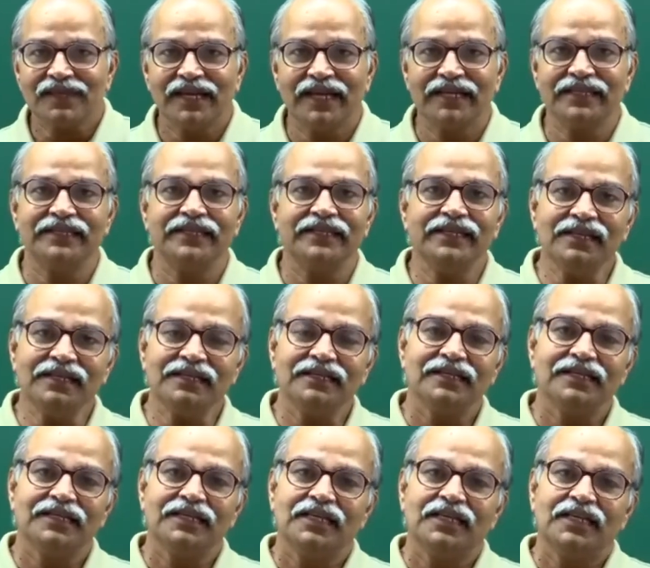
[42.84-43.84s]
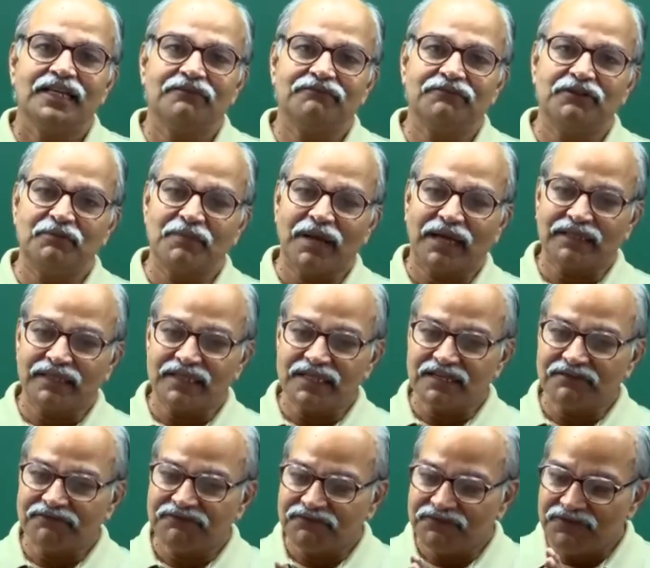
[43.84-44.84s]
And then if the
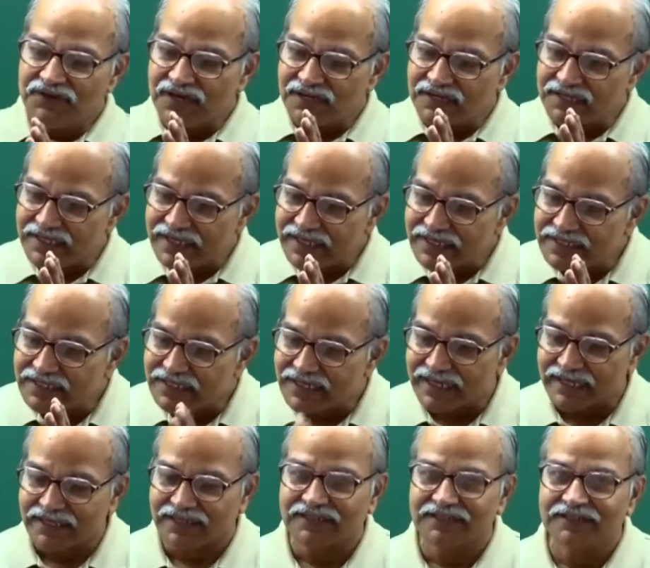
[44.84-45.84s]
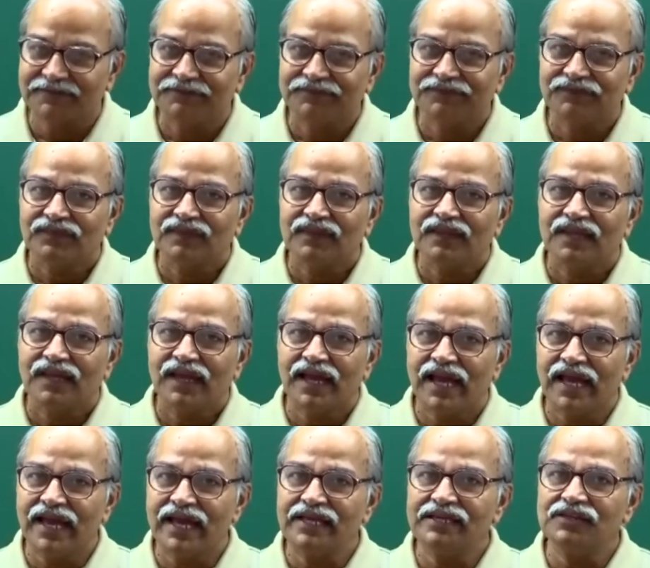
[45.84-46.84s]
magnetic field is there
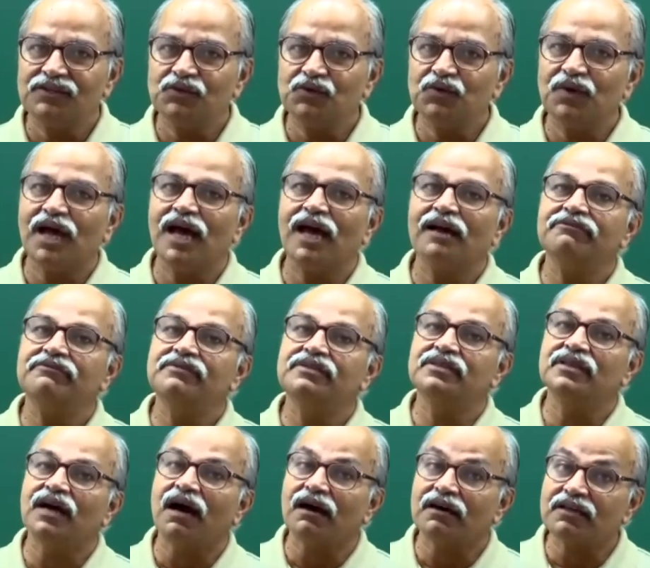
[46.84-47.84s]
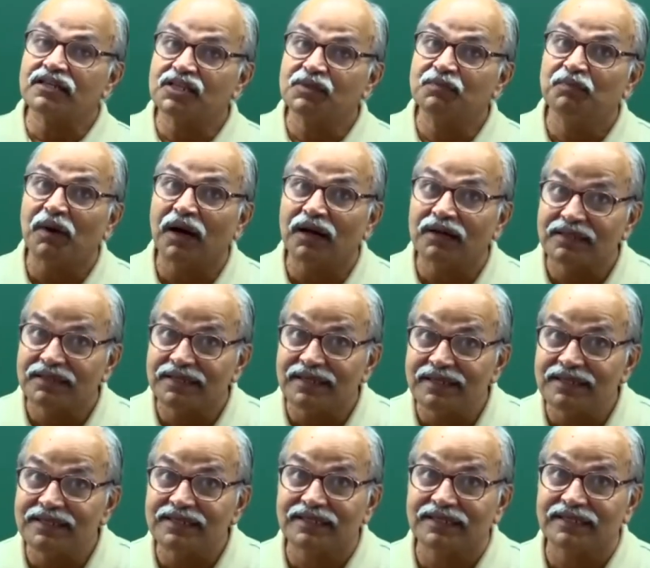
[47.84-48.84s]
and you have charged
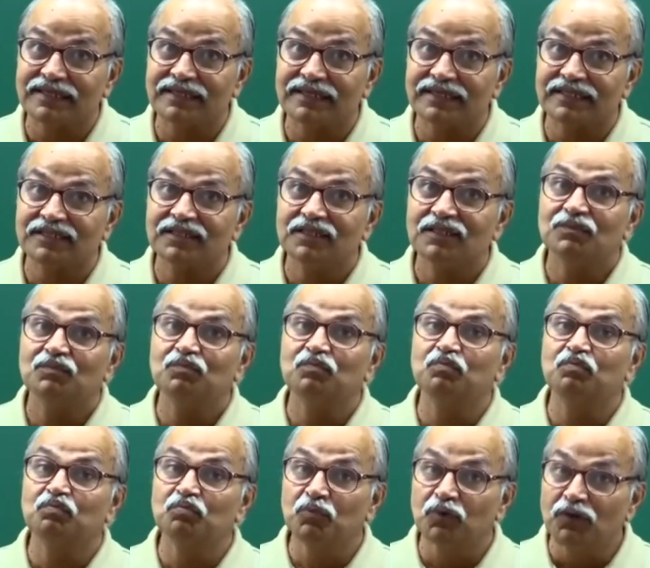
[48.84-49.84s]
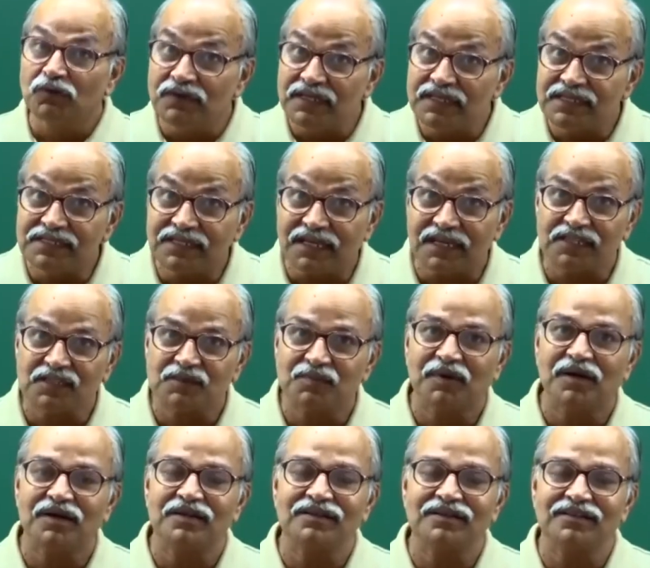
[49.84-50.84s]
particles there, moving charged
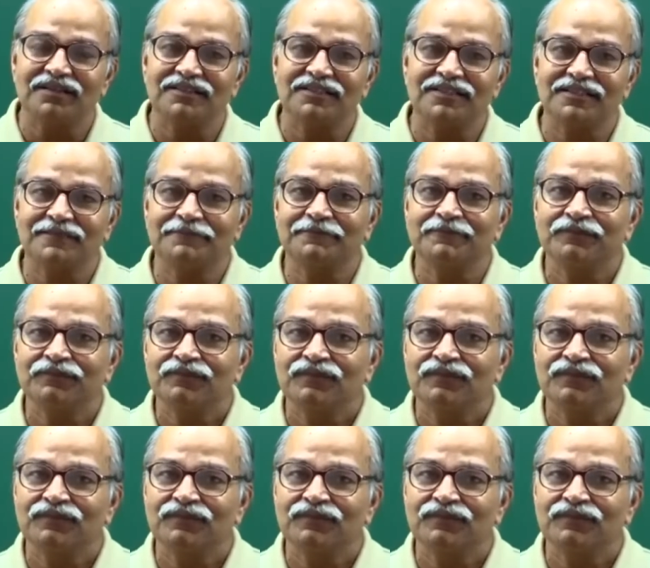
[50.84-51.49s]
particles,